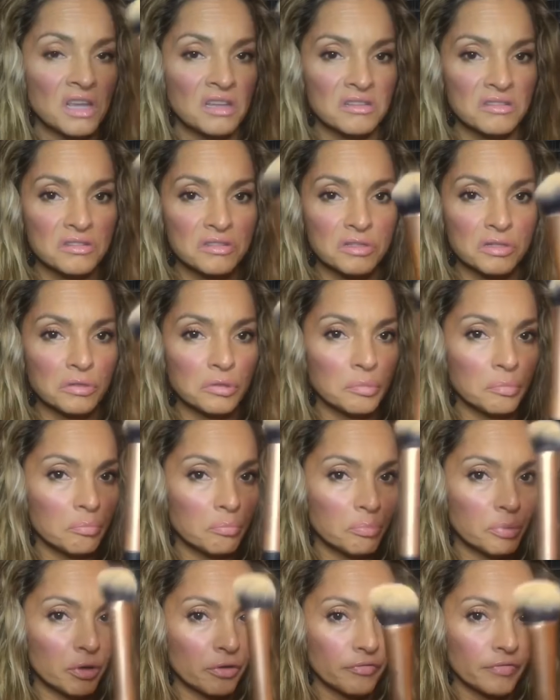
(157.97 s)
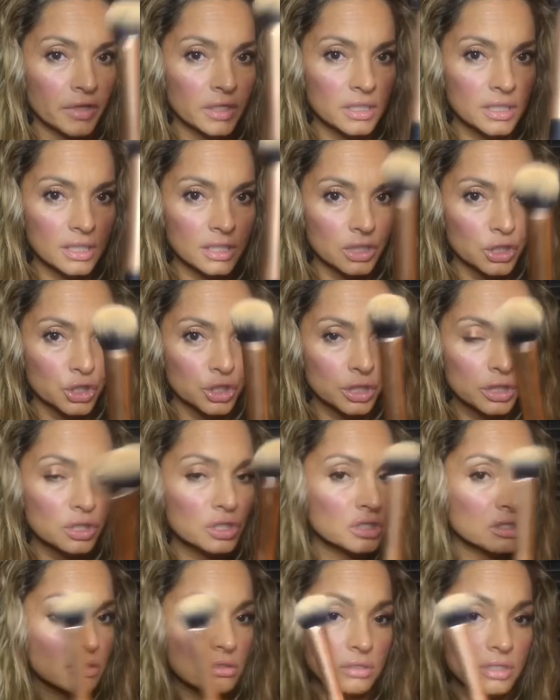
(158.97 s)
Still perfect condition.
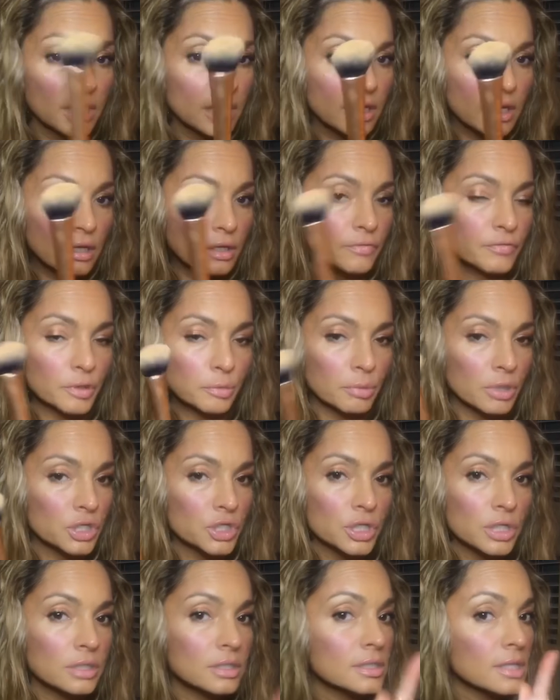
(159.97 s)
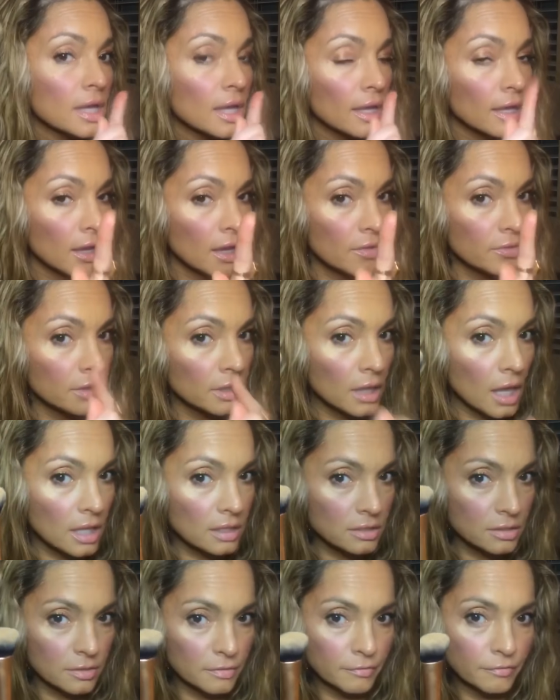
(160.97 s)
Just take care of your brushes and they'll
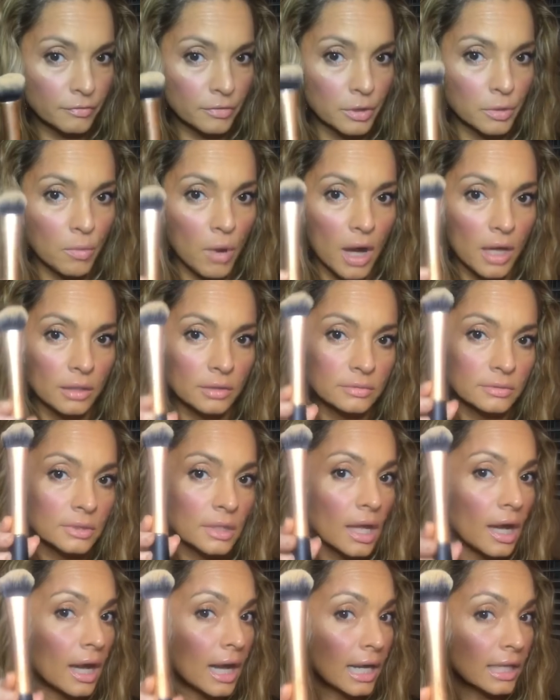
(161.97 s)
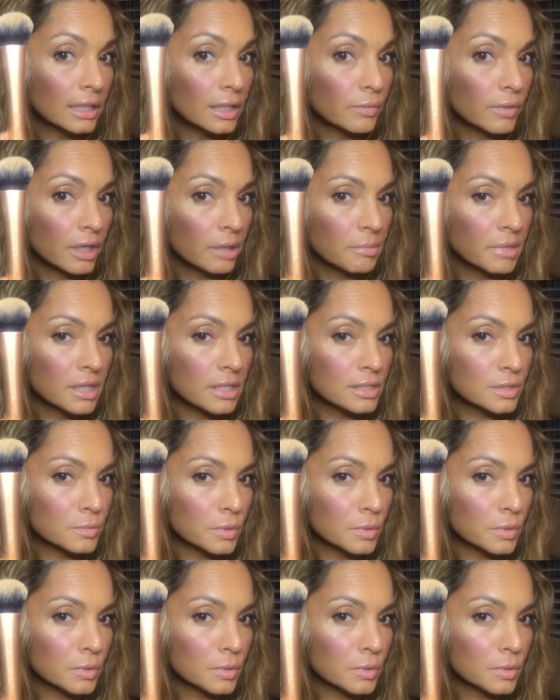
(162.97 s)
last you for a while. Highly recommend this